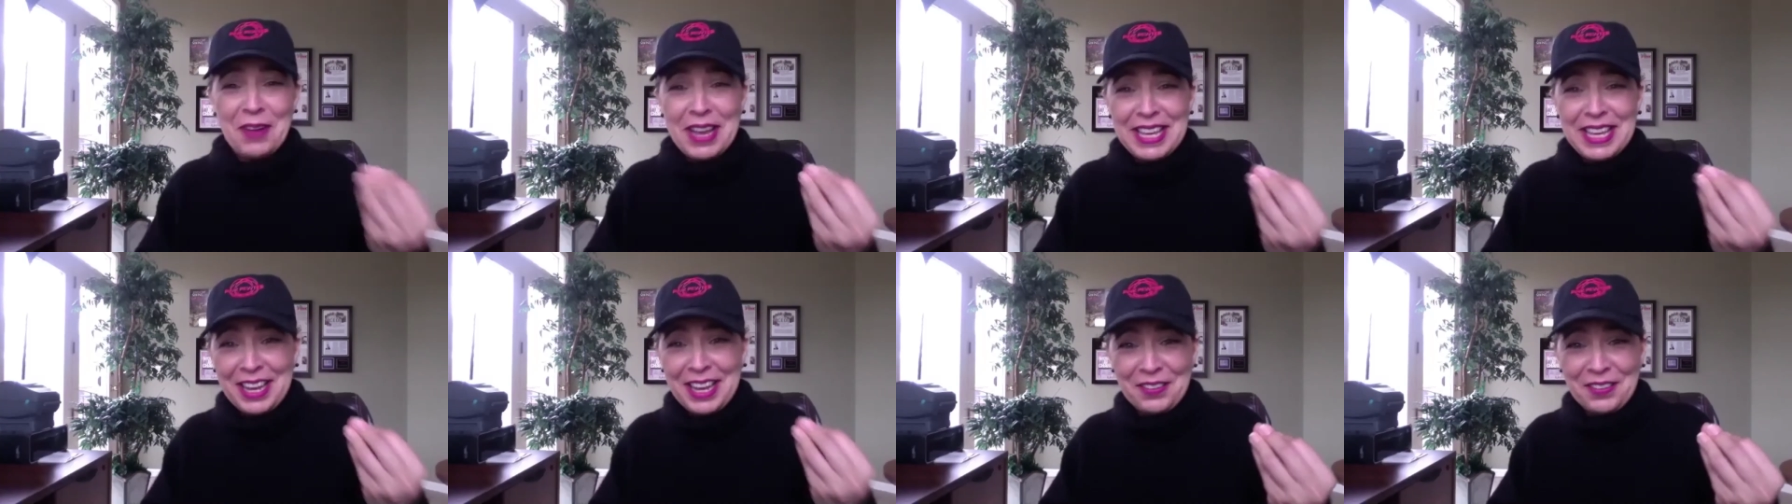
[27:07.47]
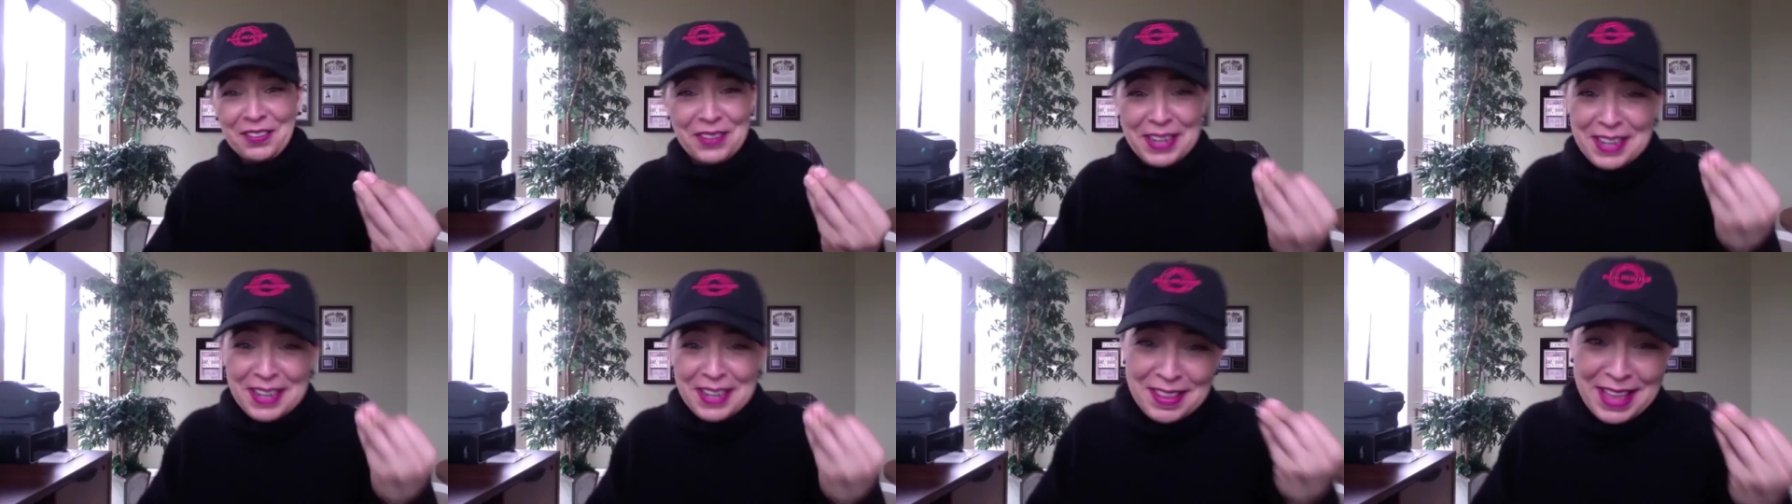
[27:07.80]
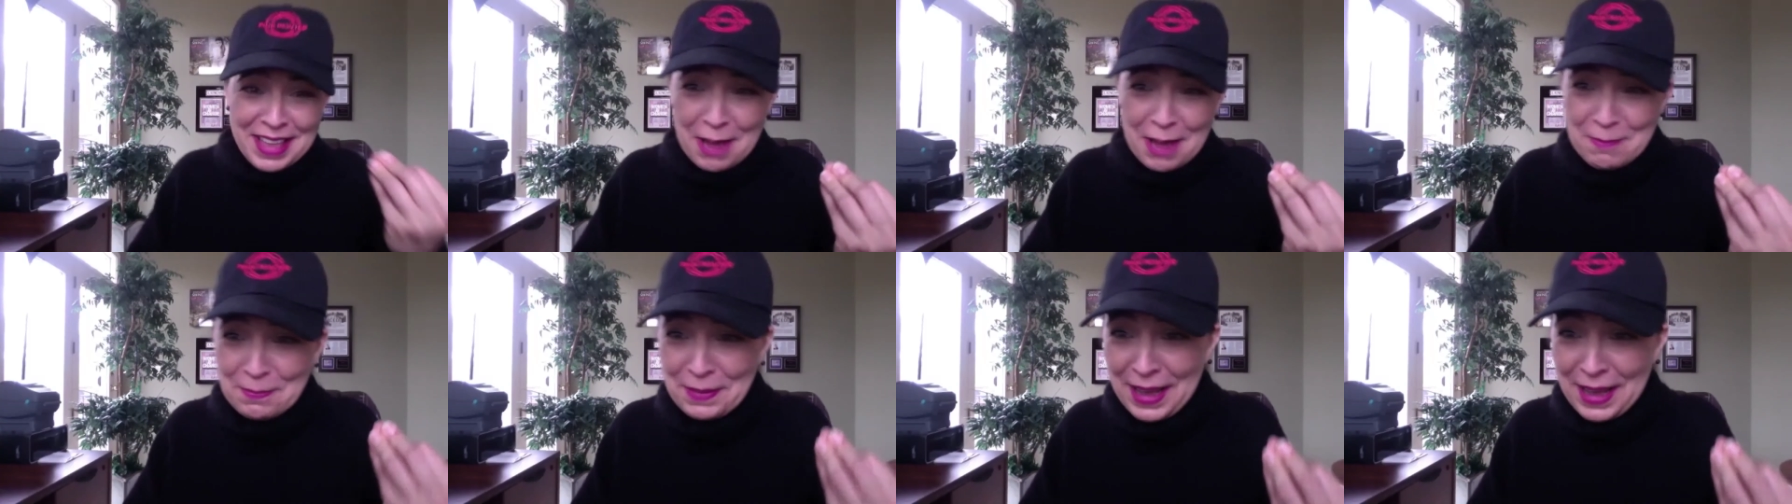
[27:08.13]
get rid of
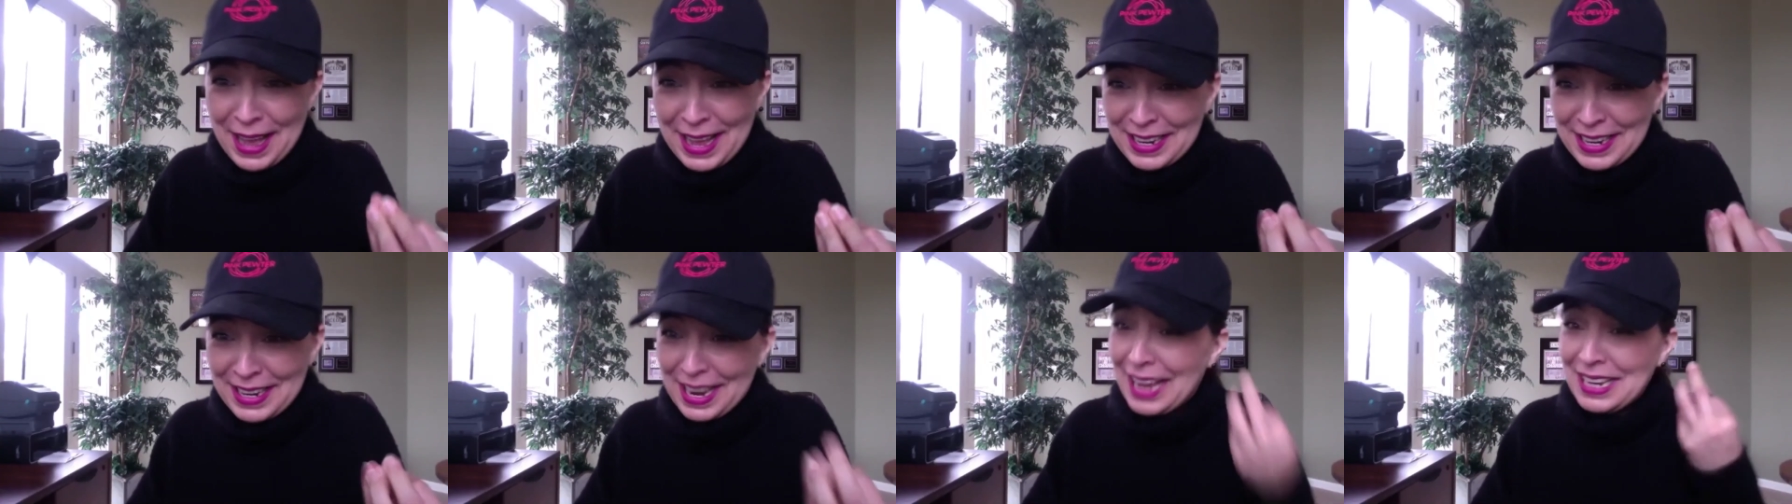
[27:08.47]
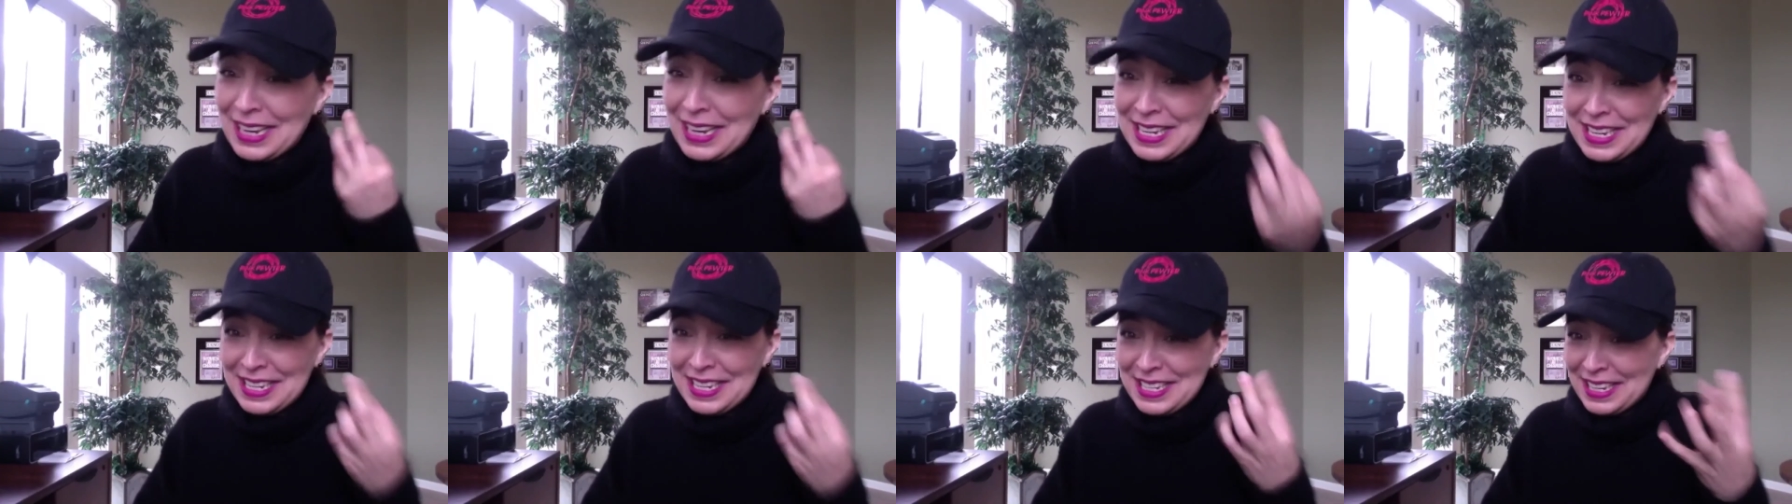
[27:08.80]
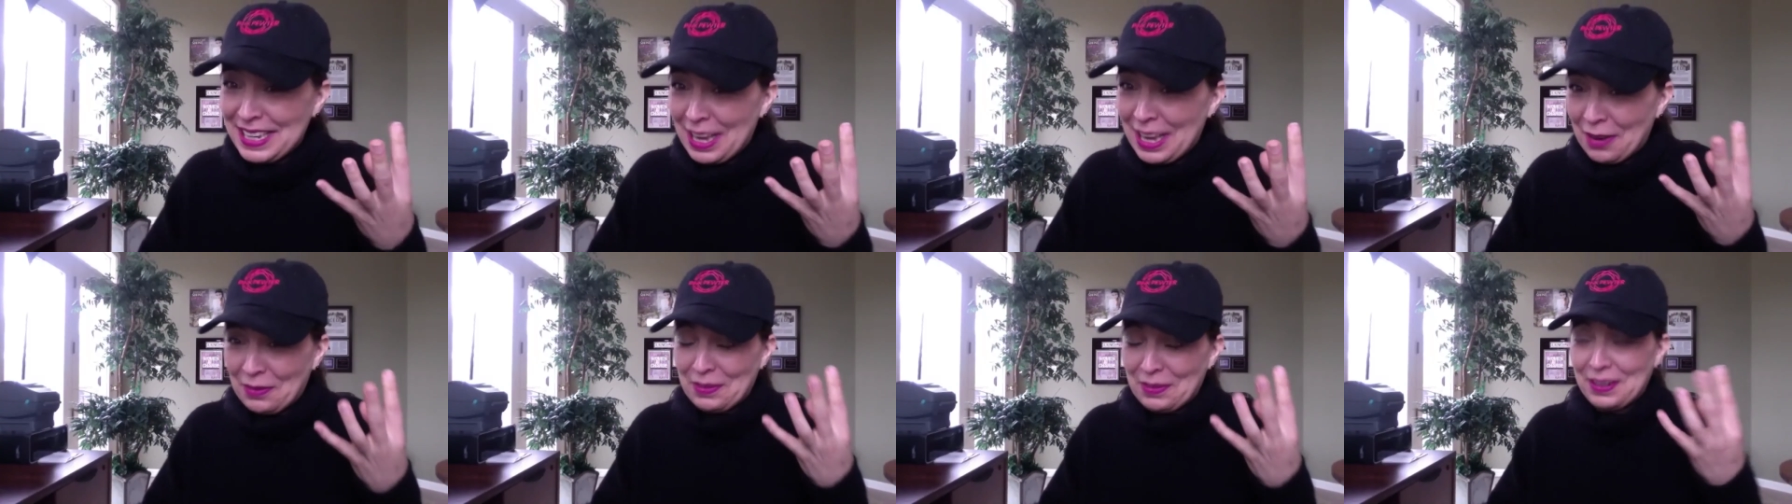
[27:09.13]
that, Ben. I need to
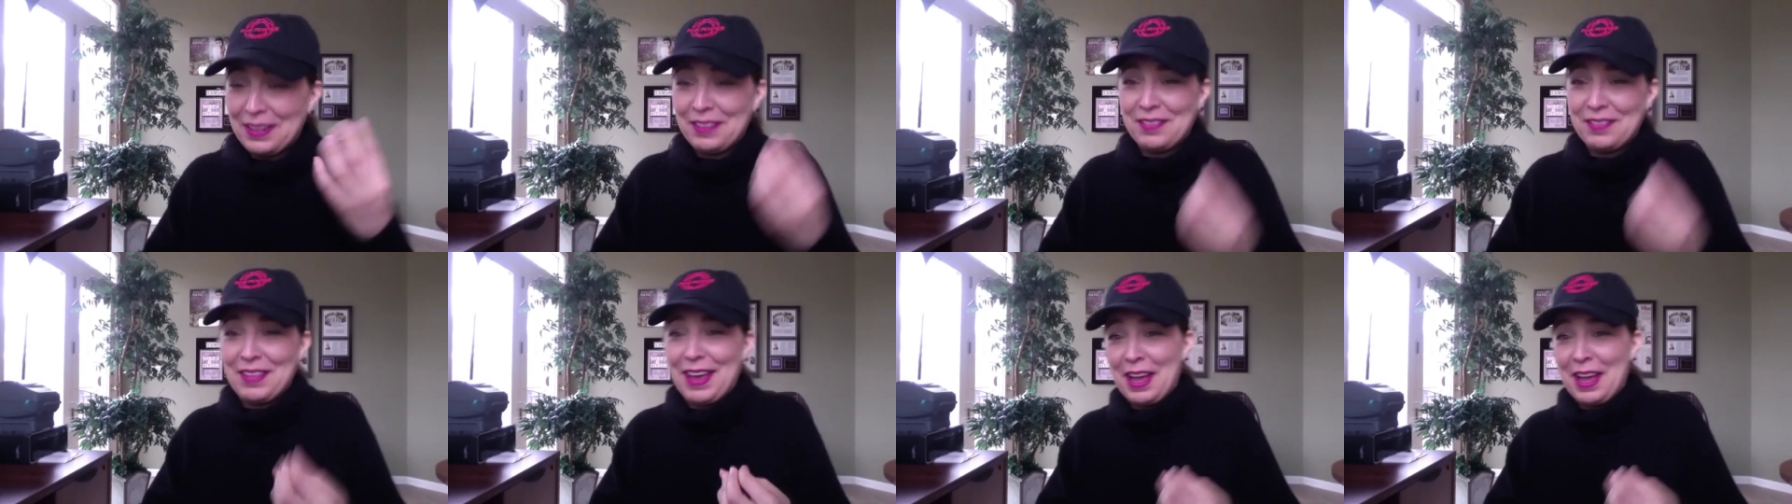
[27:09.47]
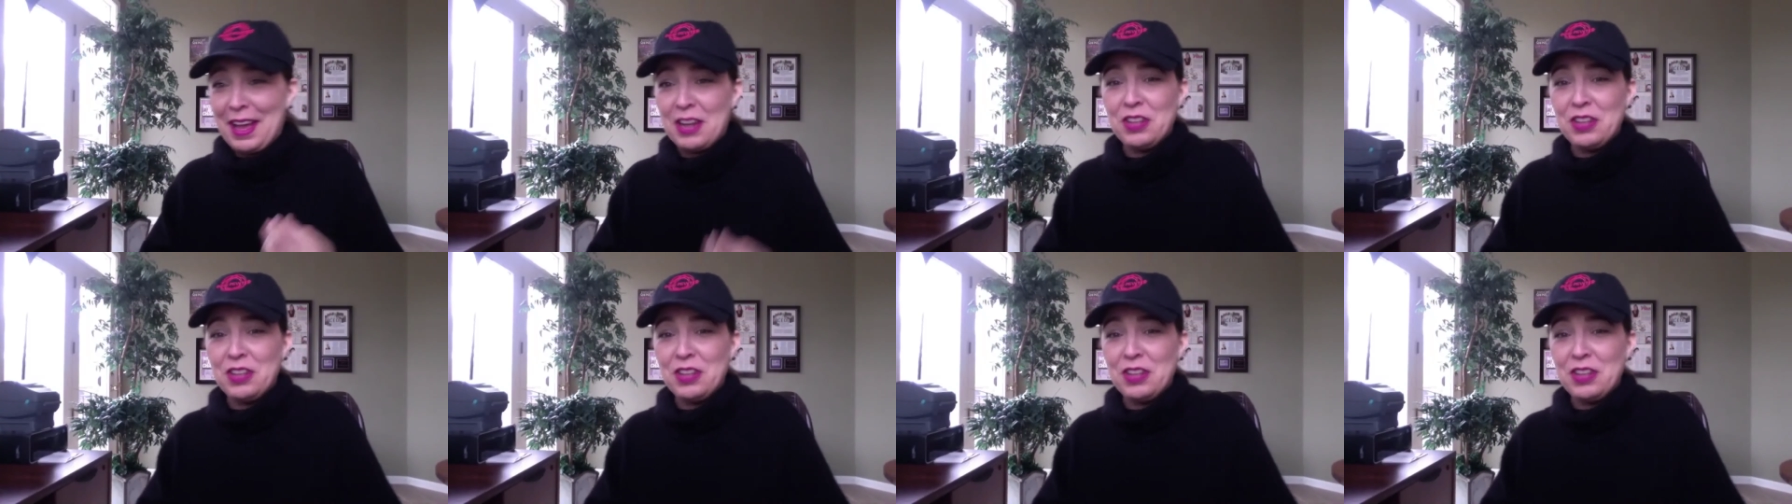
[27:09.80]
get rid of that.